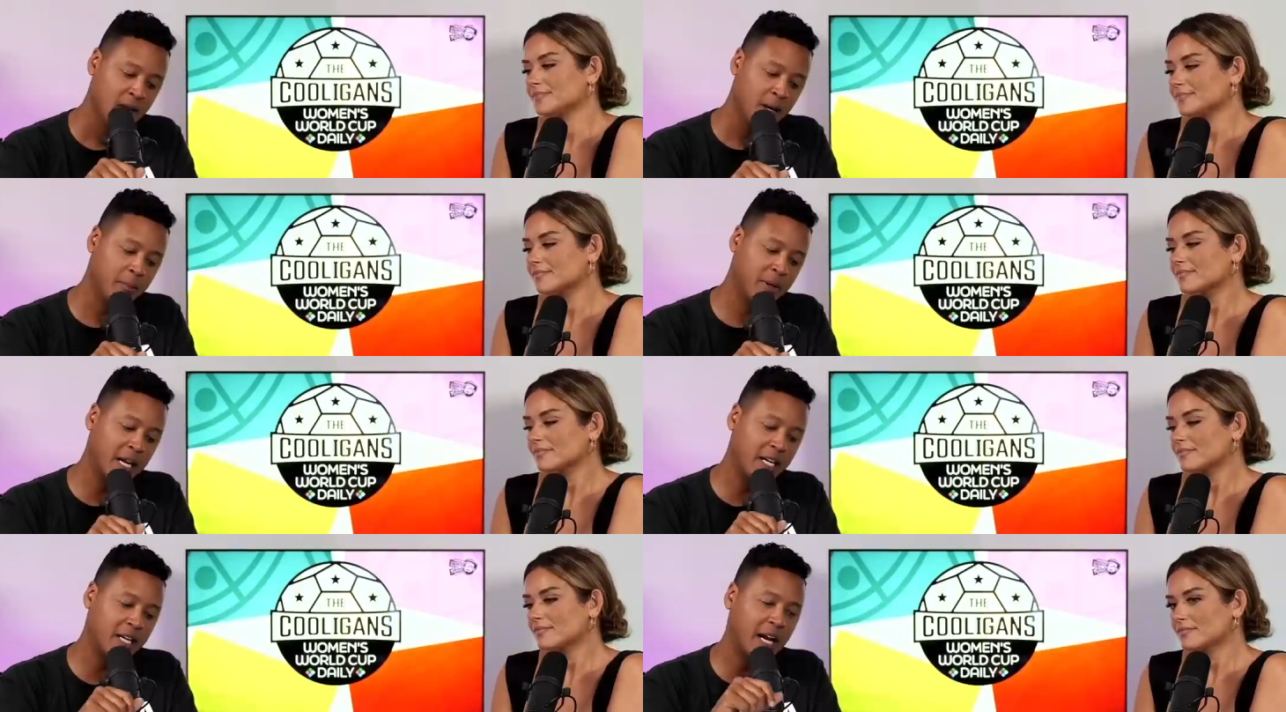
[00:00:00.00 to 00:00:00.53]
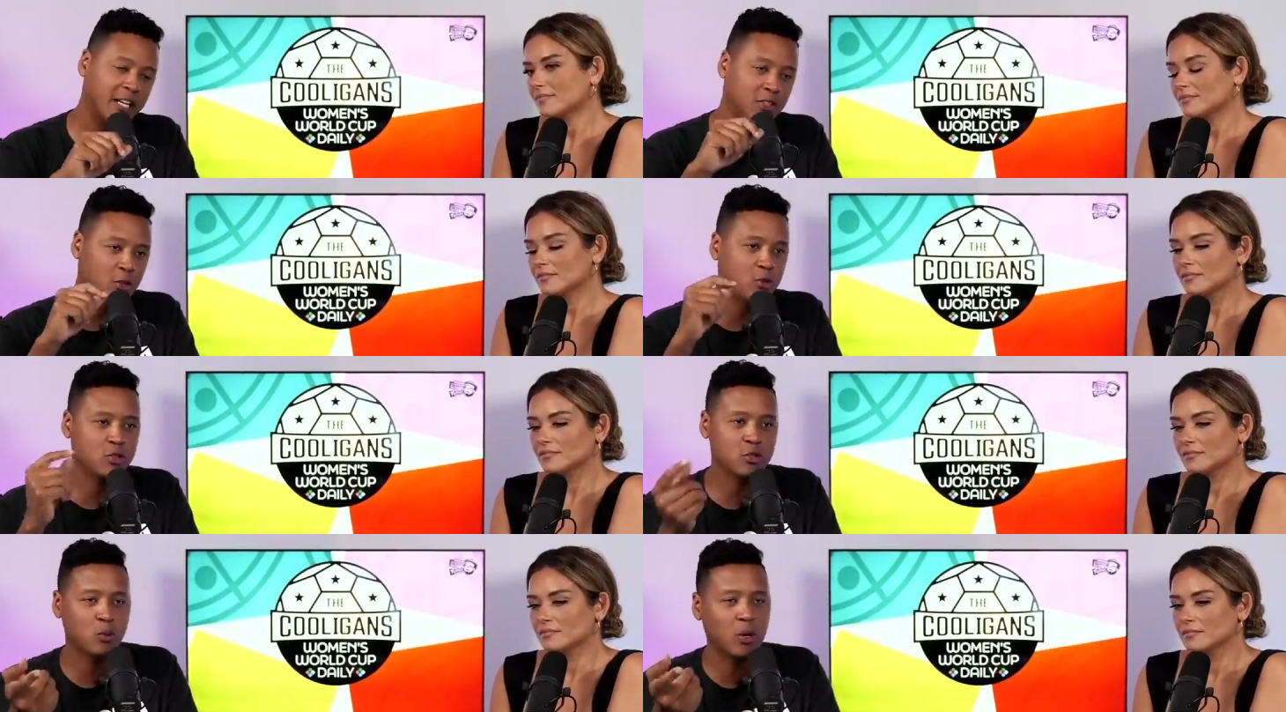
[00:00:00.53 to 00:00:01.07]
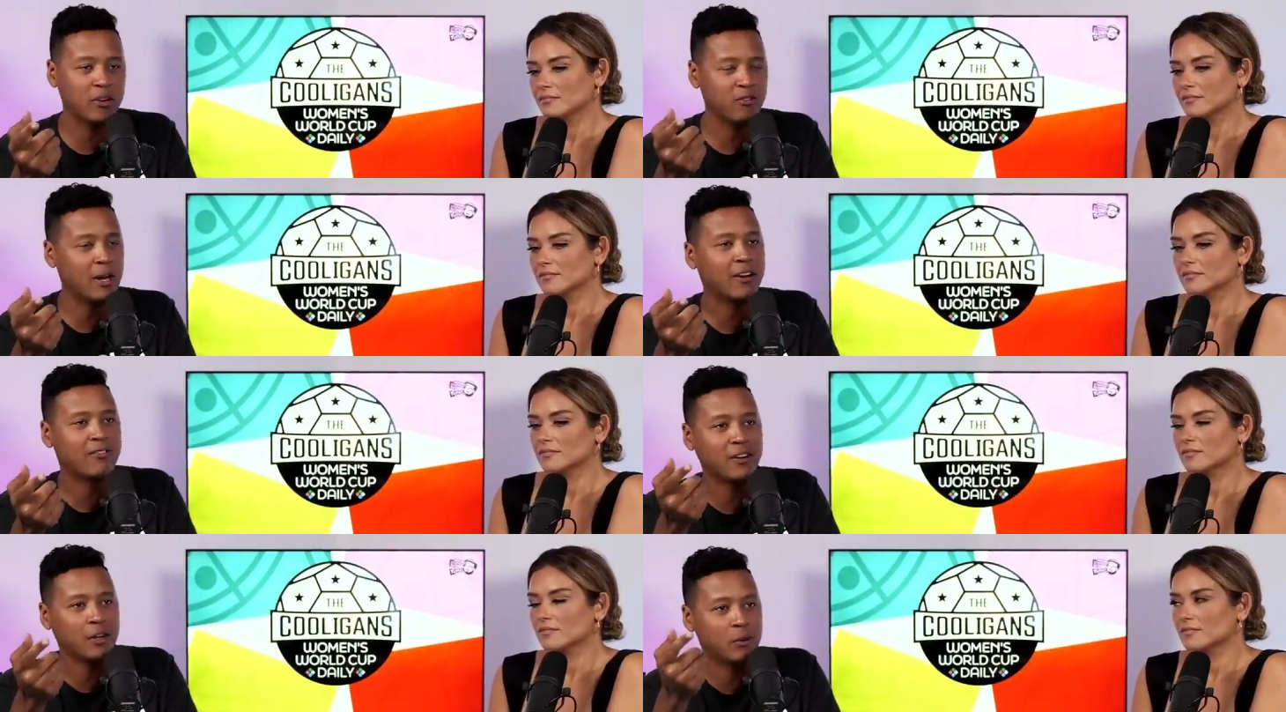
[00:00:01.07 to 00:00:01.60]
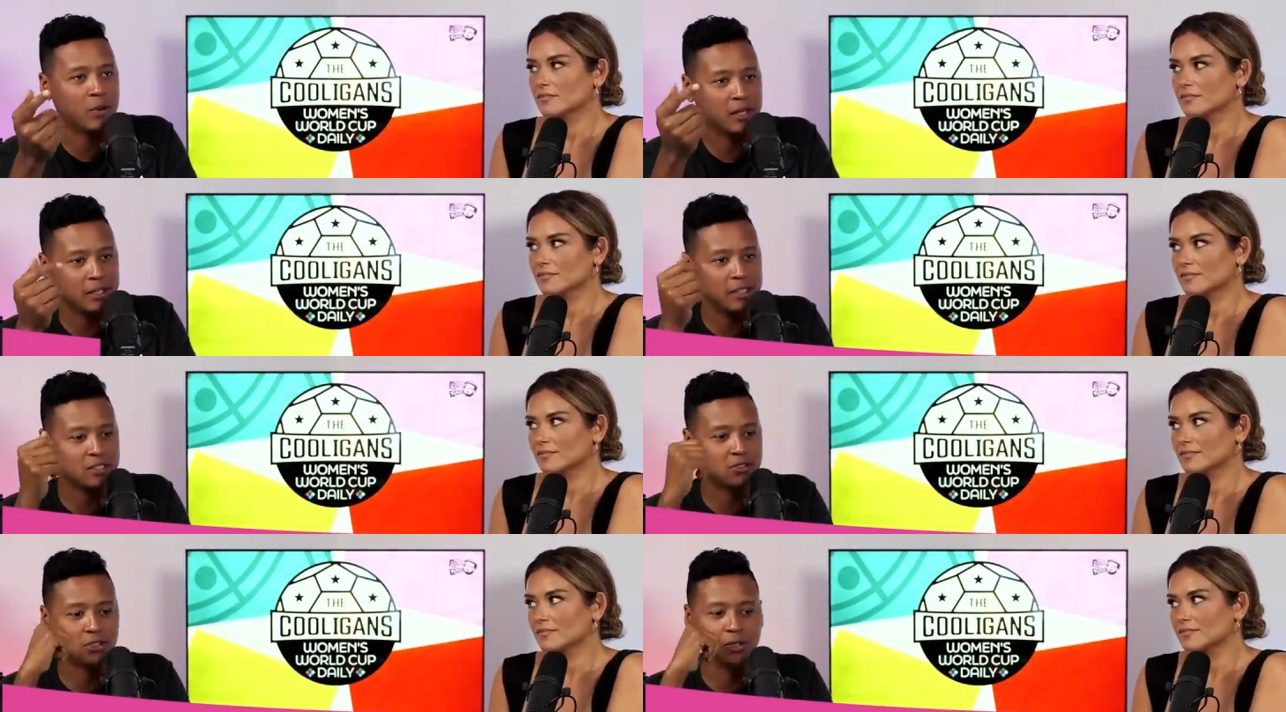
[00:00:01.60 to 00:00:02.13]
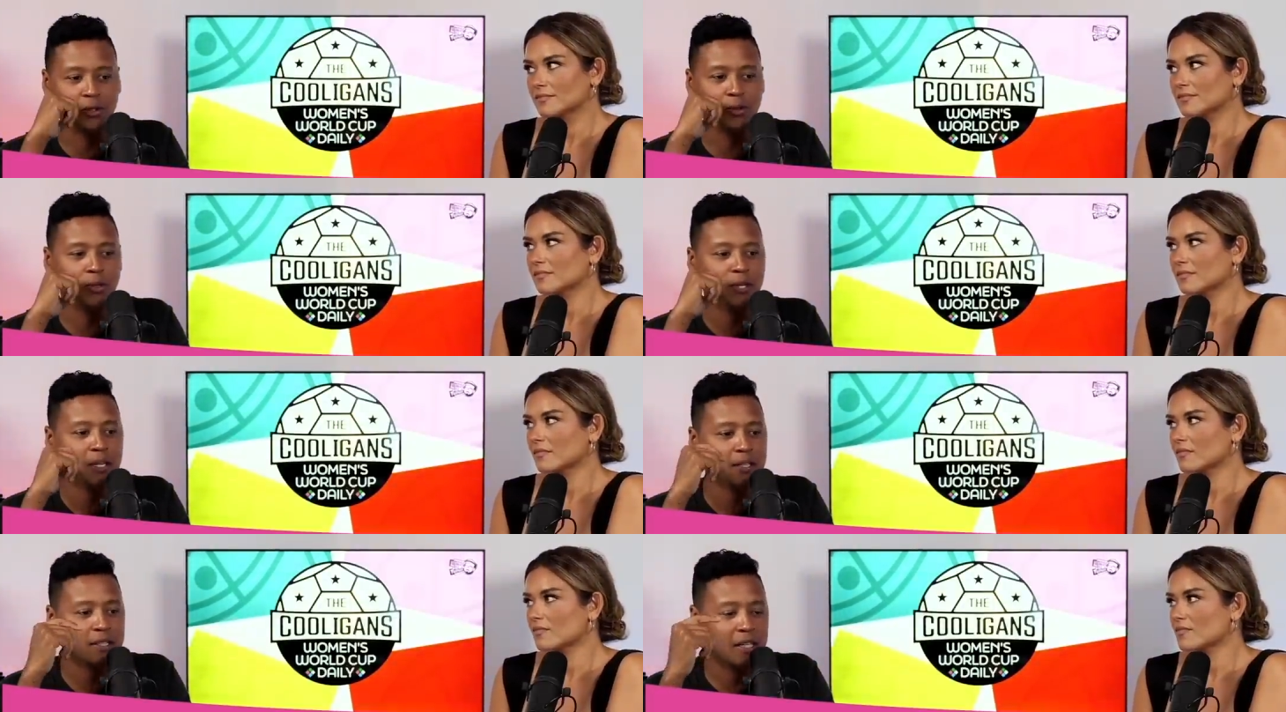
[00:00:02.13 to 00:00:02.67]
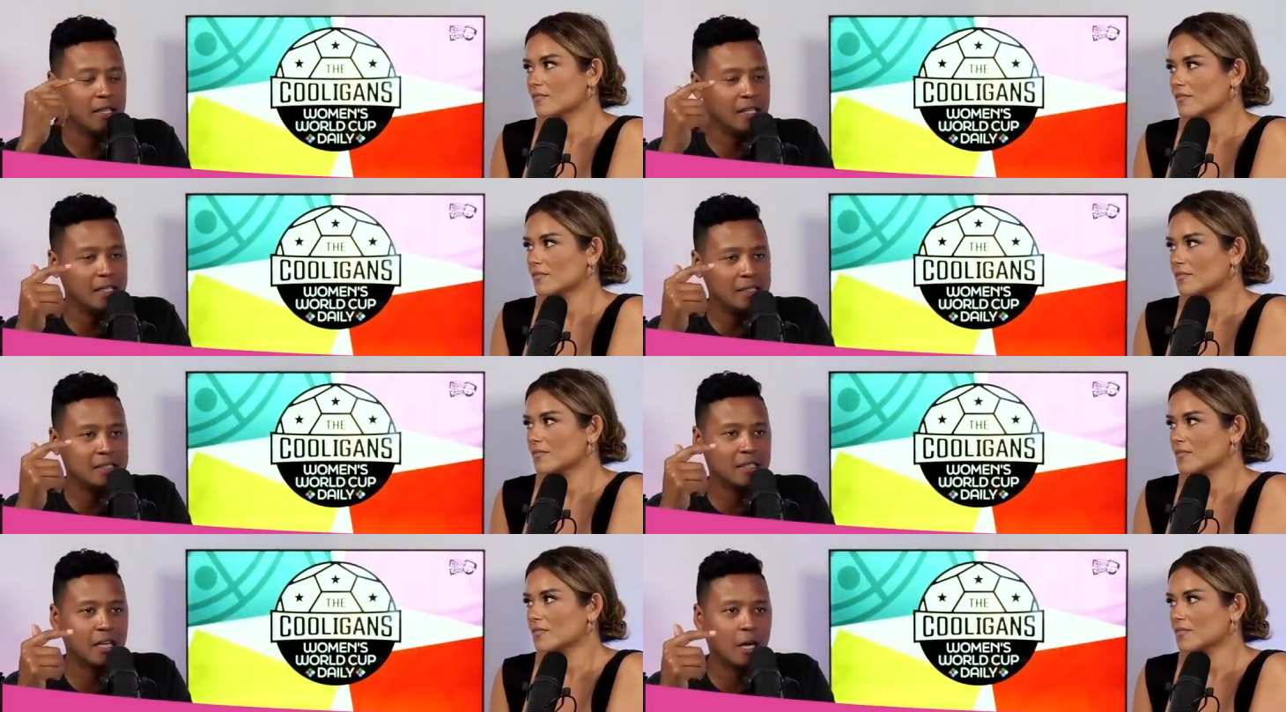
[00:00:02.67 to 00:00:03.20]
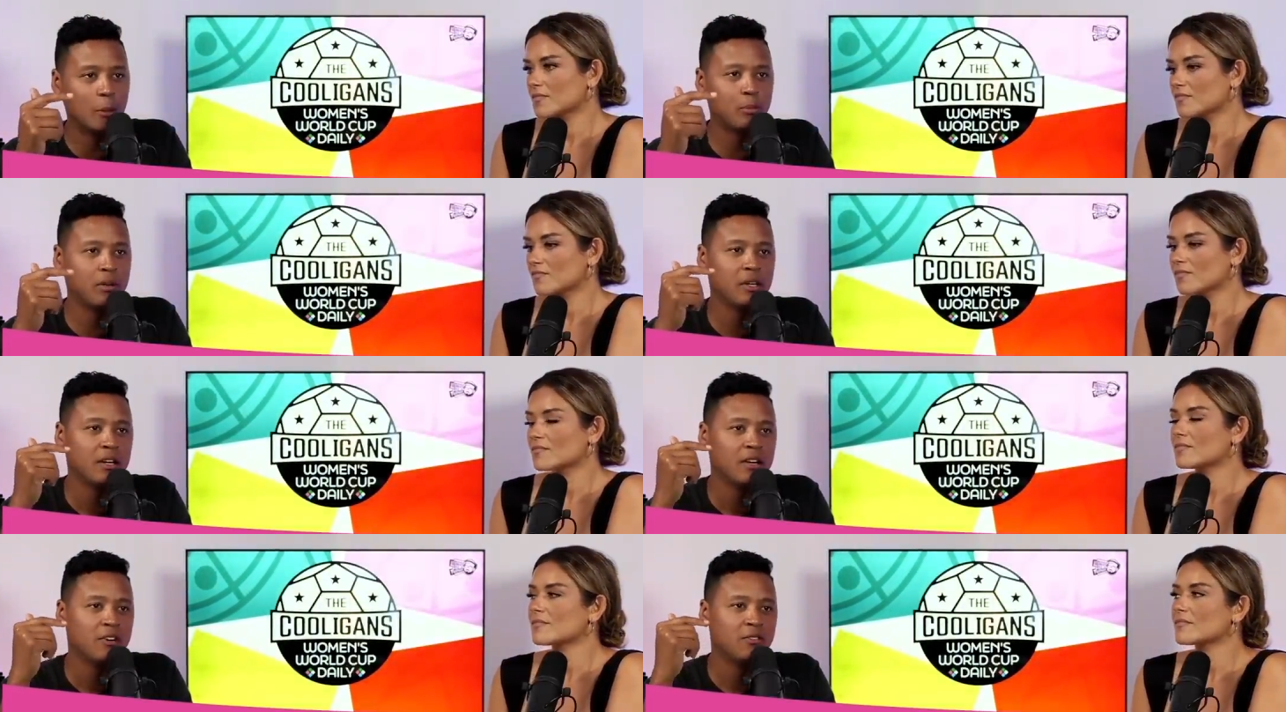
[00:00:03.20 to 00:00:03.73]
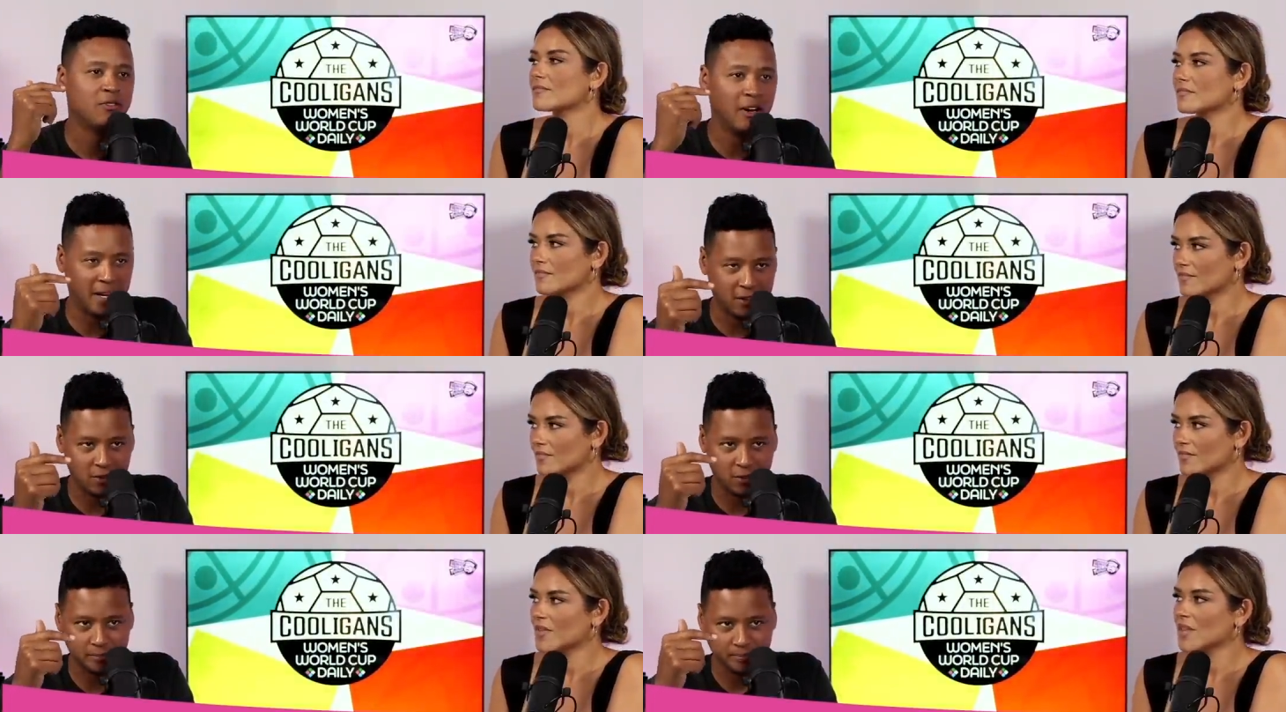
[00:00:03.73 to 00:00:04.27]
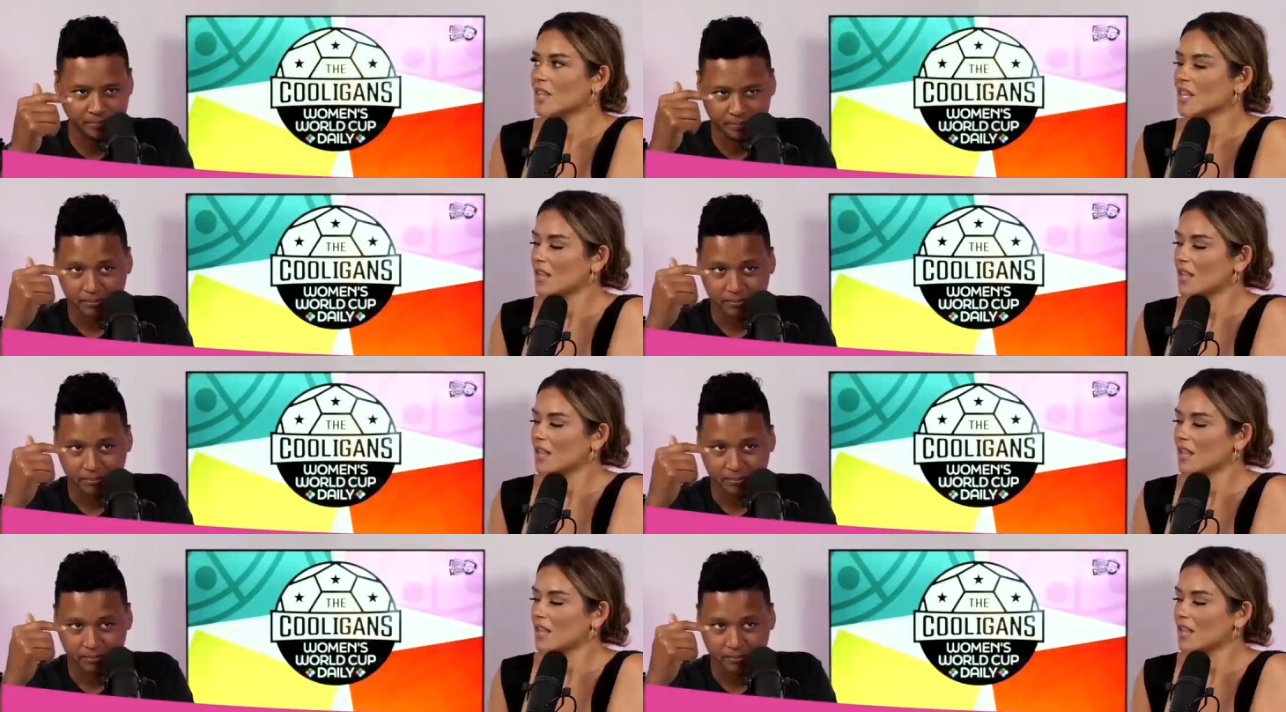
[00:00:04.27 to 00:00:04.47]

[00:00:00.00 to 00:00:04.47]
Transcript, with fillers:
Speaker 1: But I, I do just want to react very quickly to the Leagues Cup final.